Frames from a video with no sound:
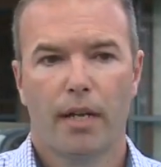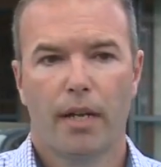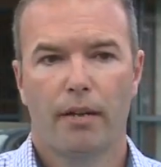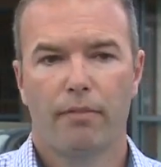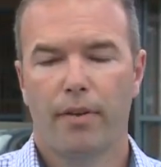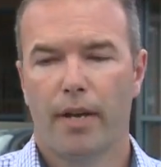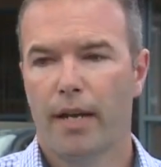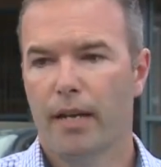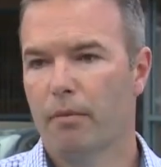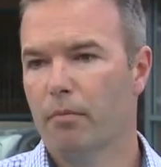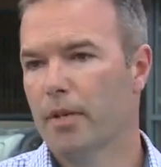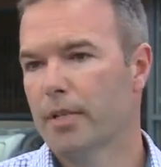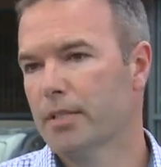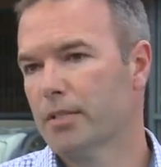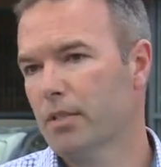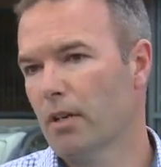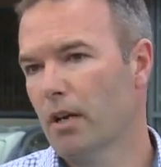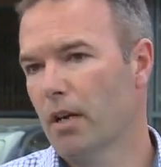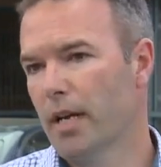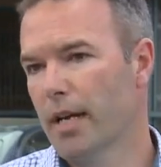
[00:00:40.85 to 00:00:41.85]
if anybody
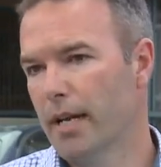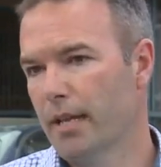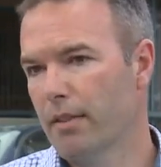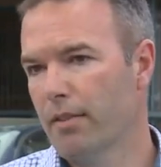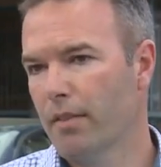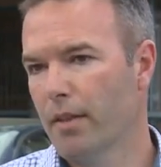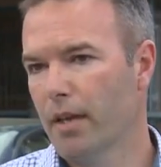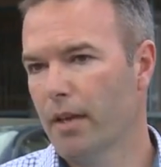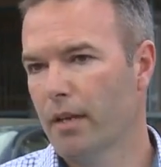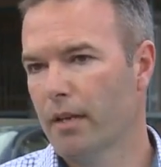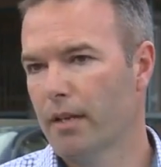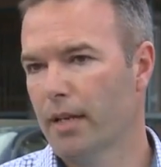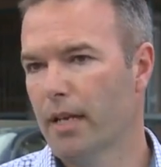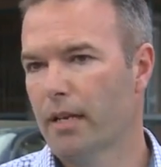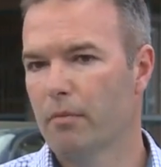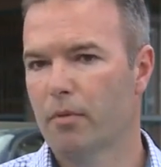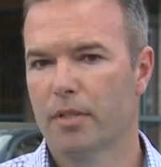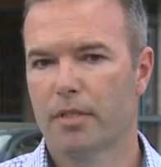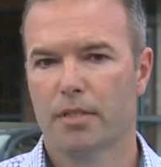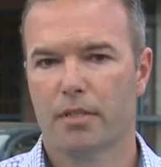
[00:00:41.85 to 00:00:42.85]
saw anything,
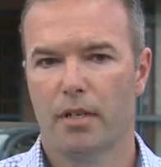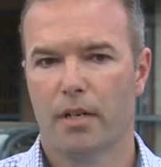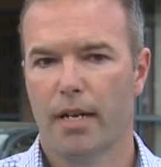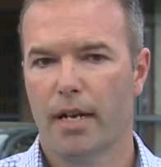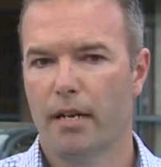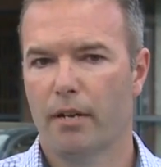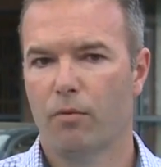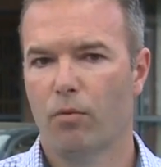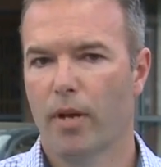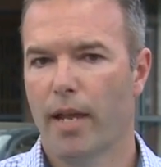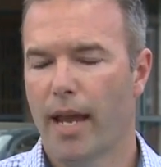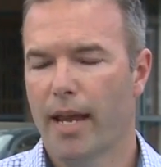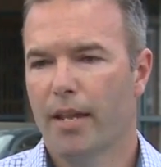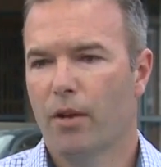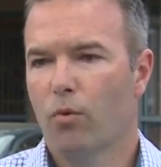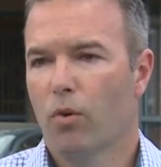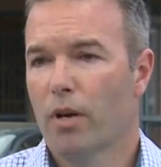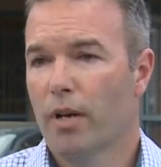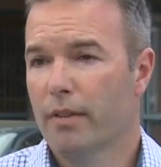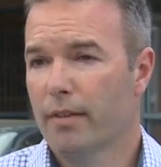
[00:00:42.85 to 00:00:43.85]
anybody saw any
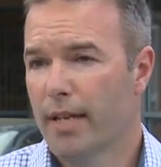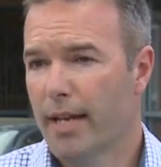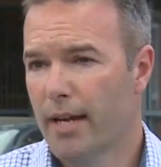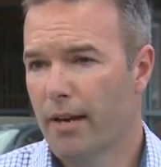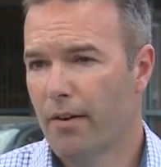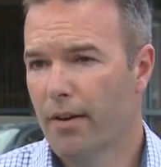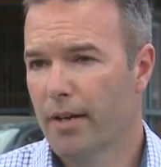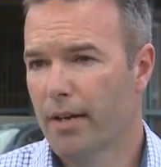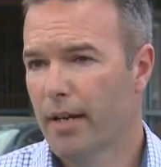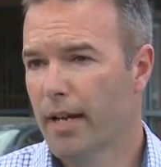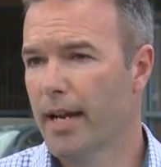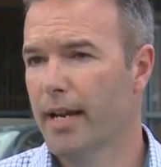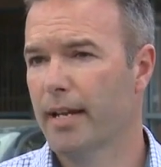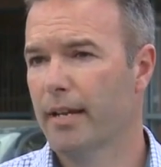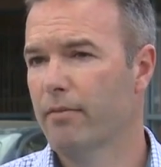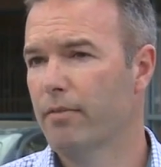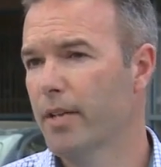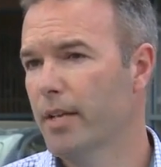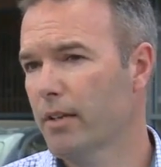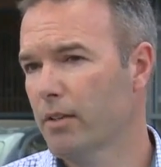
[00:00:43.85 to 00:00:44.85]
anyone in the area,
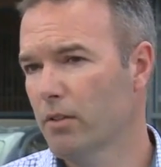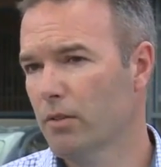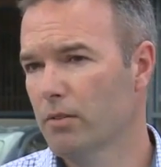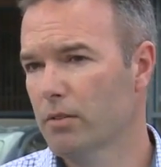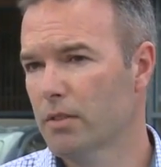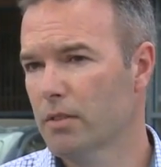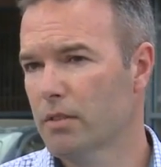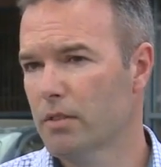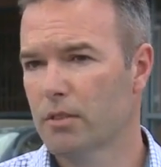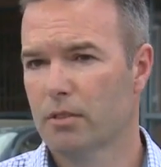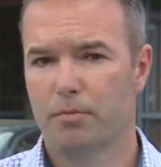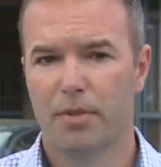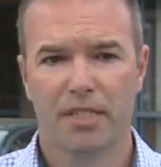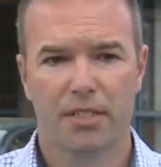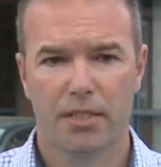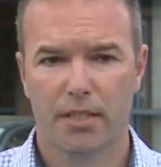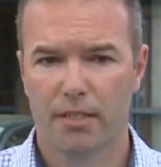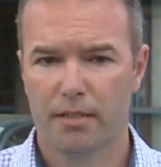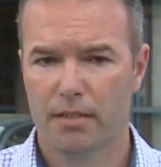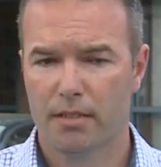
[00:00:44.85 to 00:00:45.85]
any vehicles
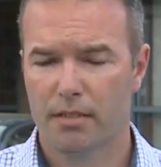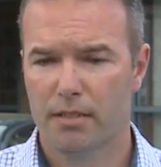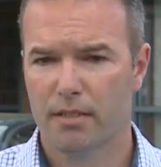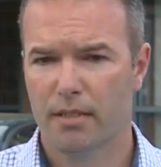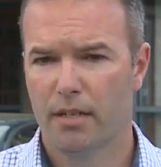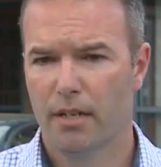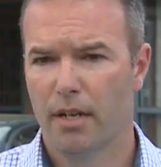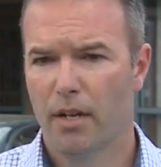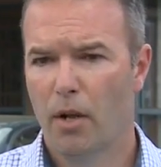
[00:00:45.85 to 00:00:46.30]
suspicious,